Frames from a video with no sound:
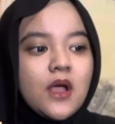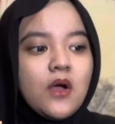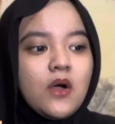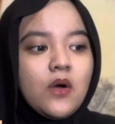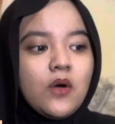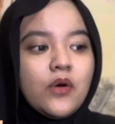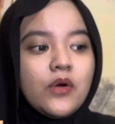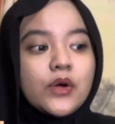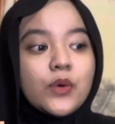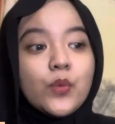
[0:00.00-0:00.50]

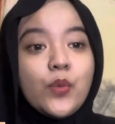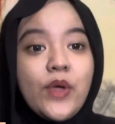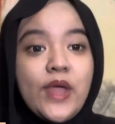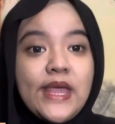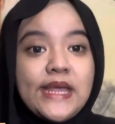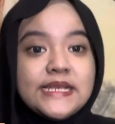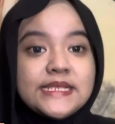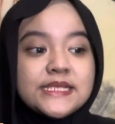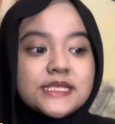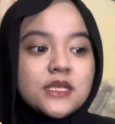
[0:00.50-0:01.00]
or
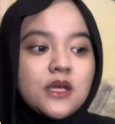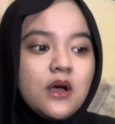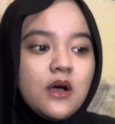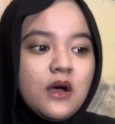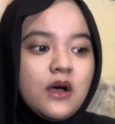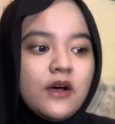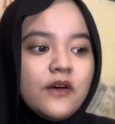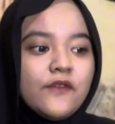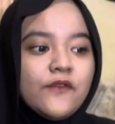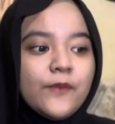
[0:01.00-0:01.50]
ways
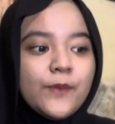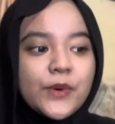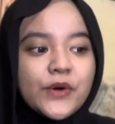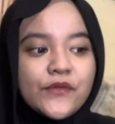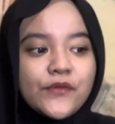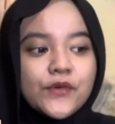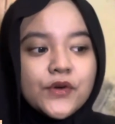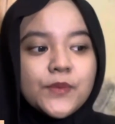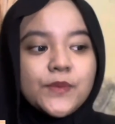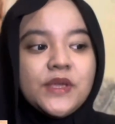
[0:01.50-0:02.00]
of
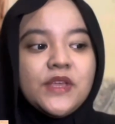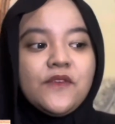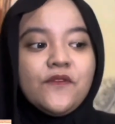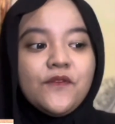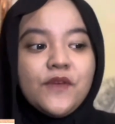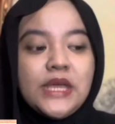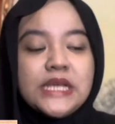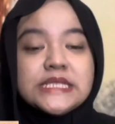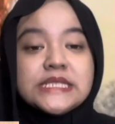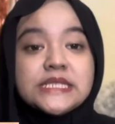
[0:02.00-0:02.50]
performing
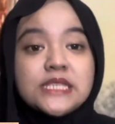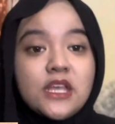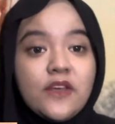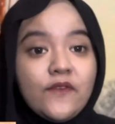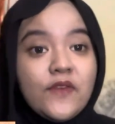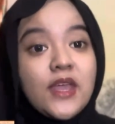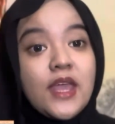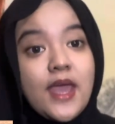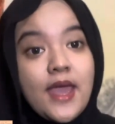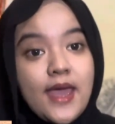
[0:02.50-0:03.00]

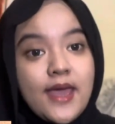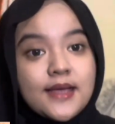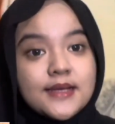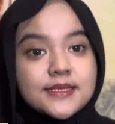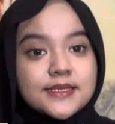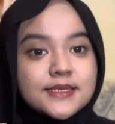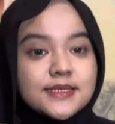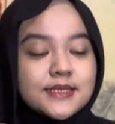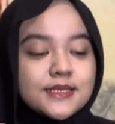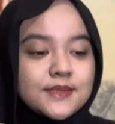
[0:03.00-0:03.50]
face-saving
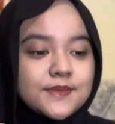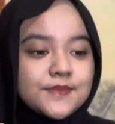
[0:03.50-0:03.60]
acts.